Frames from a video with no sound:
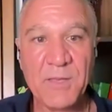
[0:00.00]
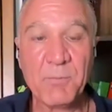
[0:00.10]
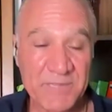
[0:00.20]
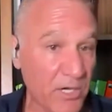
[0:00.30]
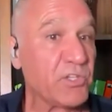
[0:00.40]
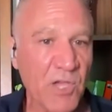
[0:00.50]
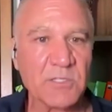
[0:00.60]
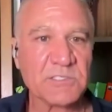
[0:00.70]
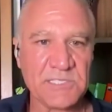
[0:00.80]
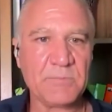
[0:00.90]
but they're
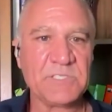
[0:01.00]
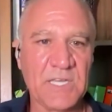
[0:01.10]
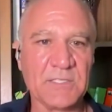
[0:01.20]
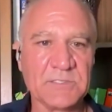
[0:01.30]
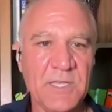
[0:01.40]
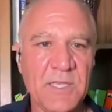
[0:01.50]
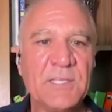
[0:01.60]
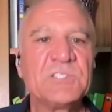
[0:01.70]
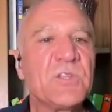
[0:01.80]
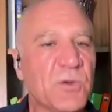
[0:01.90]
young stem cells.
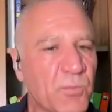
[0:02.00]
So they're